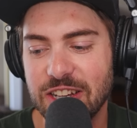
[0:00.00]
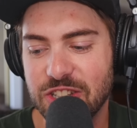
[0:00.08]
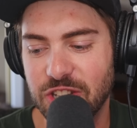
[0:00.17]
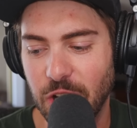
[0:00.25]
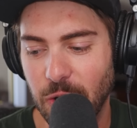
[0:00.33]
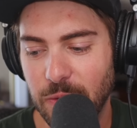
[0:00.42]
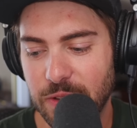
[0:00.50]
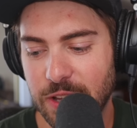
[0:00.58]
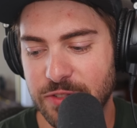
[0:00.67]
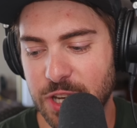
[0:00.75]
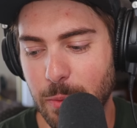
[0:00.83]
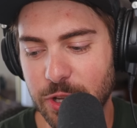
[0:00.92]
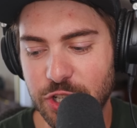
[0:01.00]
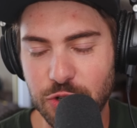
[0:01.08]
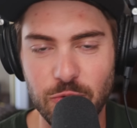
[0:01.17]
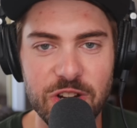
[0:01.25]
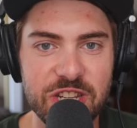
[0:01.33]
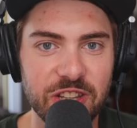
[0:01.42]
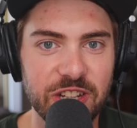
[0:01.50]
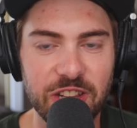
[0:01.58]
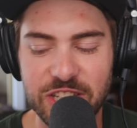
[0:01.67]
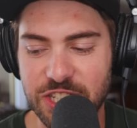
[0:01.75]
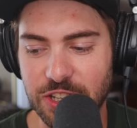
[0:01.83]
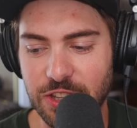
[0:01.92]
So if someone just recently
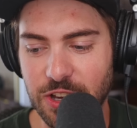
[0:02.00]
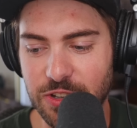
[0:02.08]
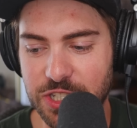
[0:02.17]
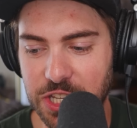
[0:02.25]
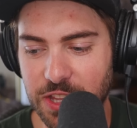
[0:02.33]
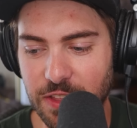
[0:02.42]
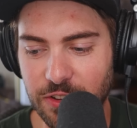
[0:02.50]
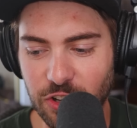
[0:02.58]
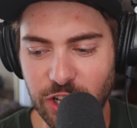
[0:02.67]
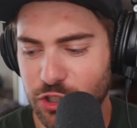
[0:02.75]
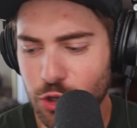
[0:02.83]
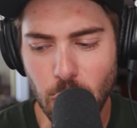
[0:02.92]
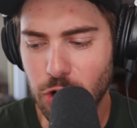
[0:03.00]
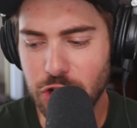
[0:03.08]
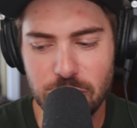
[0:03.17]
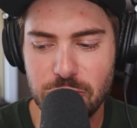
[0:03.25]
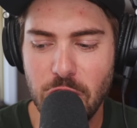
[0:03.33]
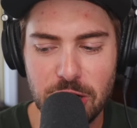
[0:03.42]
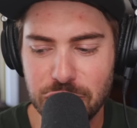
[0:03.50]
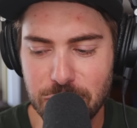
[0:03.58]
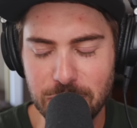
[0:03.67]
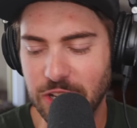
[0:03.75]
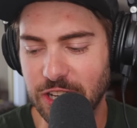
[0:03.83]
listened to those and then they're like, you already asked it,